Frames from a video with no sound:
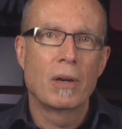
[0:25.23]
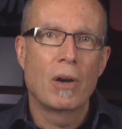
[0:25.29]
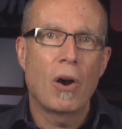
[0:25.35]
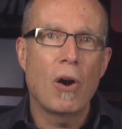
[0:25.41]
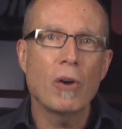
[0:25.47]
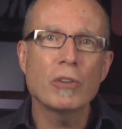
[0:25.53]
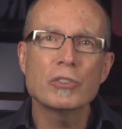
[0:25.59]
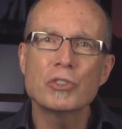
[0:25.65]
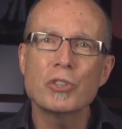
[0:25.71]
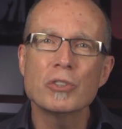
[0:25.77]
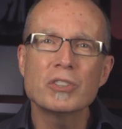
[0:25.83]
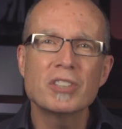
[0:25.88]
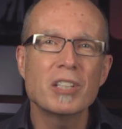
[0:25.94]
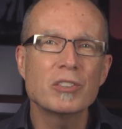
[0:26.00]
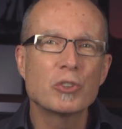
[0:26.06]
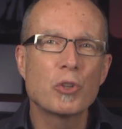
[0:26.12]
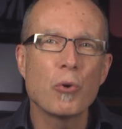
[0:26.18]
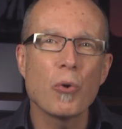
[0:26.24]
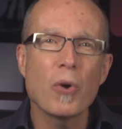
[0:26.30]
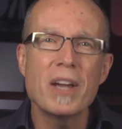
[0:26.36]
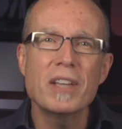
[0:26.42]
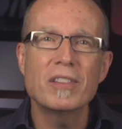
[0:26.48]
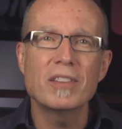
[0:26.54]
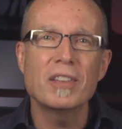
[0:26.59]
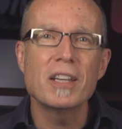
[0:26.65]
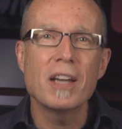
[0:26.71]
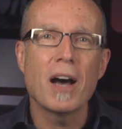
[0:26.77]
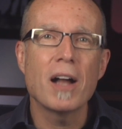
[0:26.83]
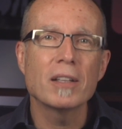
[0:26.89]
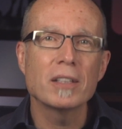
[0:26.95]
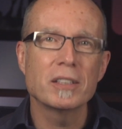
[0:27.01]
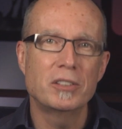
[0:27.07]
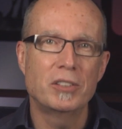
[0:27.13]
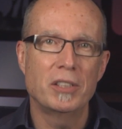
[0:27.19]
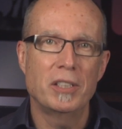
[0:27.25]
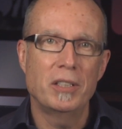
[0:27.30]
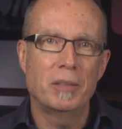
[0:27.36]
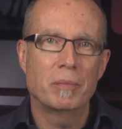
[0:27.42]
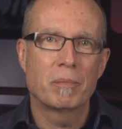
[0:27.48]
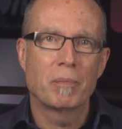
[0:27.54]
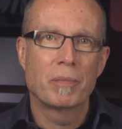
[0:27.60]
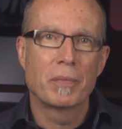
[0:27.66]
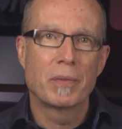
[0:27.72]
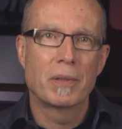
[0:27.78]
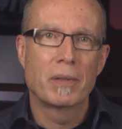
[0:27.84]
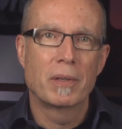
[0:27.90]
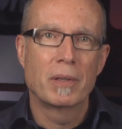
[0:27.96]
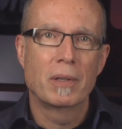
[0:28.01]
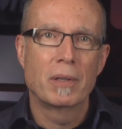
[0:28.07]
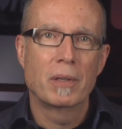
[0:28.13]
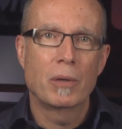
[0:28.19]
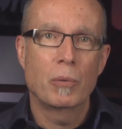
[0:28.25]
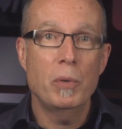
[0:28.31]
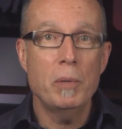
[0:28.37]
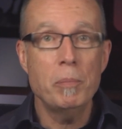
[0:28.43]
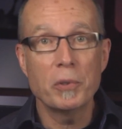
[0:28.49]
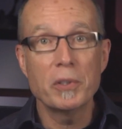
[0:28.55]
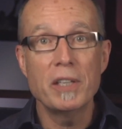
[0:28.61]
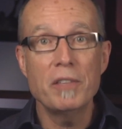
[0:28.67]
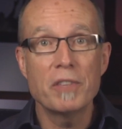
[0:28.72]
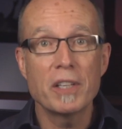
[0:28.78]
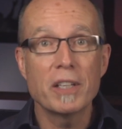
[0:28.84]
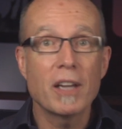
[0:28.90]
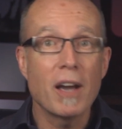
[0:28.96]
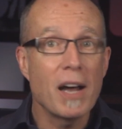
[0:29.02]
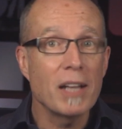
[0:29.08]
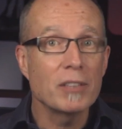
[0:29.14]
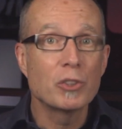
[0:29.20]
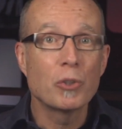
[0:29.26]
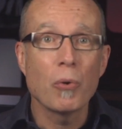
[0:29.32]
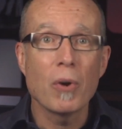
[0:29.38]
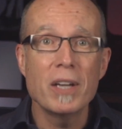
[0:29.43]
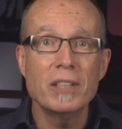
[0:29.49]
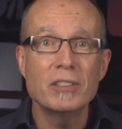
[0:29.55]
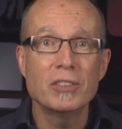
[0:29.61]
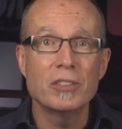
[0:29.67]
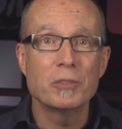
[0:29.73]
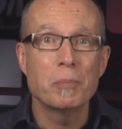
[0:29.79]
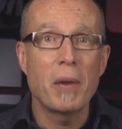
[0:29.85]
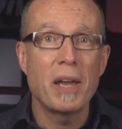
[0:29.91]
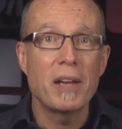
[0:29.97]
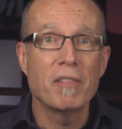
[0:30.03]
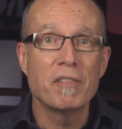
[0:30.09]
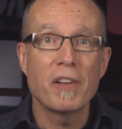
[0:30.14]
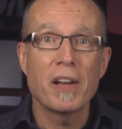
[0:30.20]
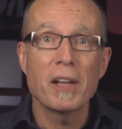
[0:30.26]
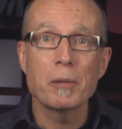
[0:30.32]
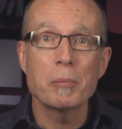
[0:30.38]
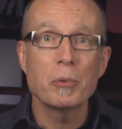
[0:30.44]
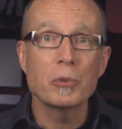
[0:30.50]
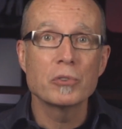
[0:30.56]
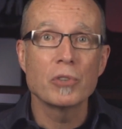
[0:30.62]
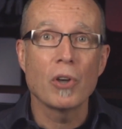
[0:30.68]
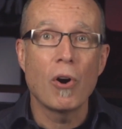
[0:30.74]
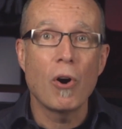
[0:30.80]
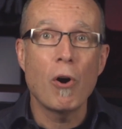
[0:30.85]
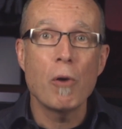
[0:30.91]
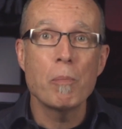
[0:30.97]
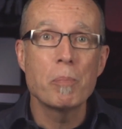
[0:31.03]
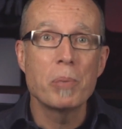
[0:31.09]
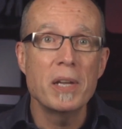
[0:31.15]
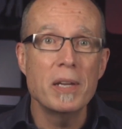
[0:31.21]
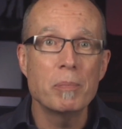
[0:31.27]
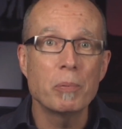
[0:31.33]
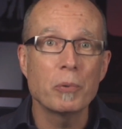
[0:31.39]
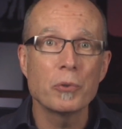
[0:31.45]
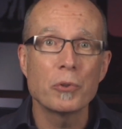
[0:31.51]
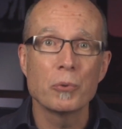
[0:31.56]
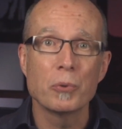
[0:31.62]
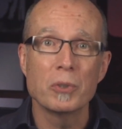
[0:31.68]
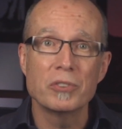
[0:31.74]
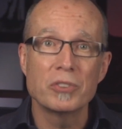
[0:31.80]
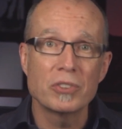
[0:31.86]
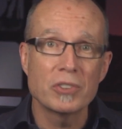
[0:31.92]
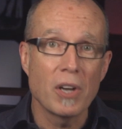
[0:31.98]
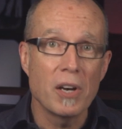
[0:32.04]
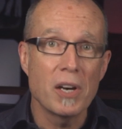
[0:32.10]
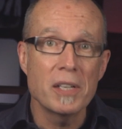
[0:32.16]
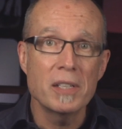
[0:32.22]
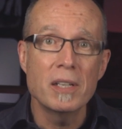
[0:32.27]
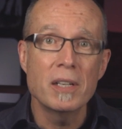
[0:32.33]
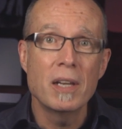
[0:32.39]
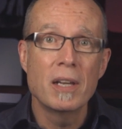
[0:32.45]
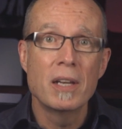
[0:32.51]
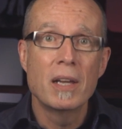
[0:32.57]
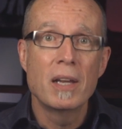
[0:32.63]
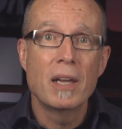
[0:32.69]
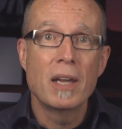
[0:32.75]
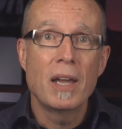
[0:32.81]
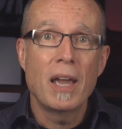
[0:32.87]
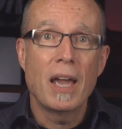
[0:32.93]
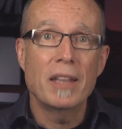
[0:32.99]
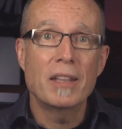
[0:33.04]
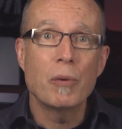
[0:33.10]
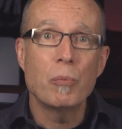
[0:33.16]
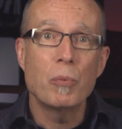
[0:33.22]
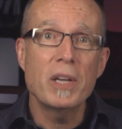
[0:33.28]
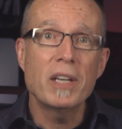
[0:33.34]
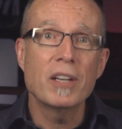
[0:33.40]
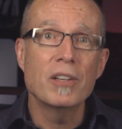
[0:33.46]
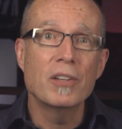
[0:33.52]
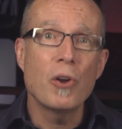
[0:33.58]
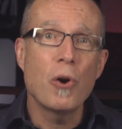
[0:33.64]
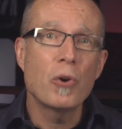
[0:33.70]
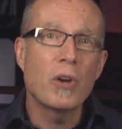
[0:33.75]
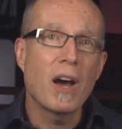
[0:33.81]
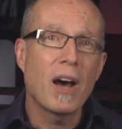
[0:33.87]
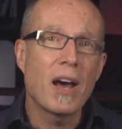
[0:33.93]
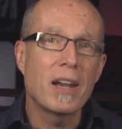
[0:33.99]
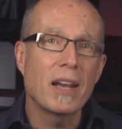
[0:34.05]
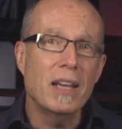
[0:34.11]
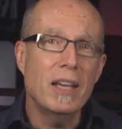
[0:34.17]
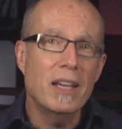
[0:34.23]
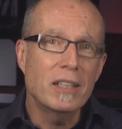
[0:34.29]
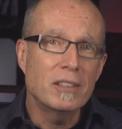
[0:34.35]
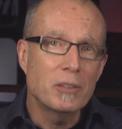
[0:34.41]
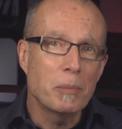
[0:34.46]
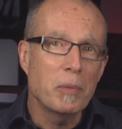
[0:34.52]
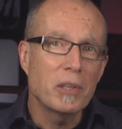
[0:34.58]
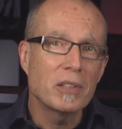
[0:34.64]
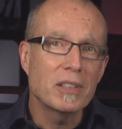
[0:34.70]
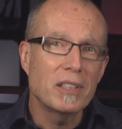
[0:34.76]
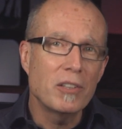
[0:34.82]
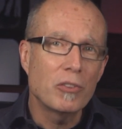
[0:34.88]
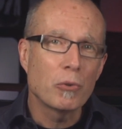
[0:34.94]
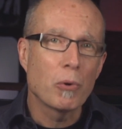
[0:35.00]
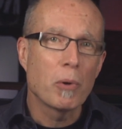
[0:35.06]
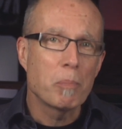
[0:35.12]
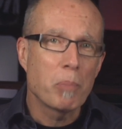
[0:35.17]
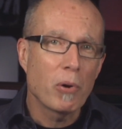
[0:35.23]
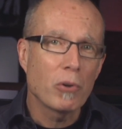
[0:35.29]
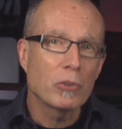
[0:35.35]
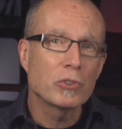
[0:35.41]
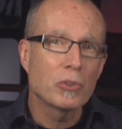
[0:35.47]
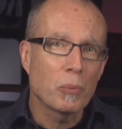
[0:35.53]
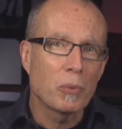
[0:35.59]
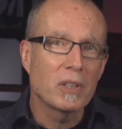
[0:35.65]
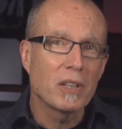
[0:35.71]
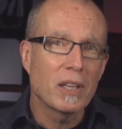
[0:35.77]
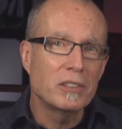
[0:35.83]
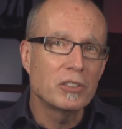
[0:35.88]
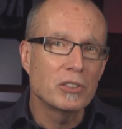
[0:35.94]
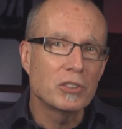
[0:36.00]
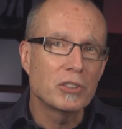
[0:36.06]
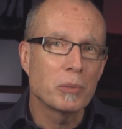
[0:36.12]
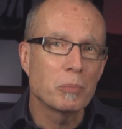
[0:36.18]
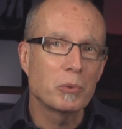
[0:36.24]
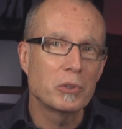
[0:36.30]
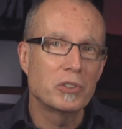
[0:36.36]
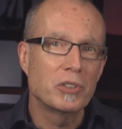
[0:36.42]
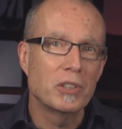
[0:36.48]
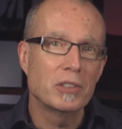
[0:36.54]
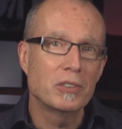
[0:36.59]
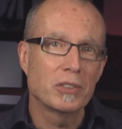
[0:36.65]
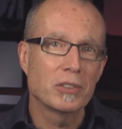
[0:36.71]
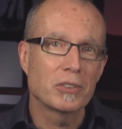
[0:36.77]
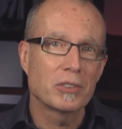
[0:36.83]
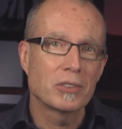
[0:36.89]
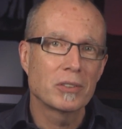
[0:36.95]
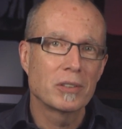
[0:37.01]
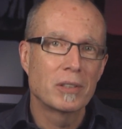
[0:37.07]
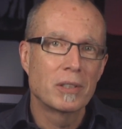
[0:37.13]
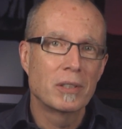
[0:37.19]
Our church has great theology. We believe that God's grace is made available to all people through His Son, and that we can know God intimately through a personal relationship with Jesus.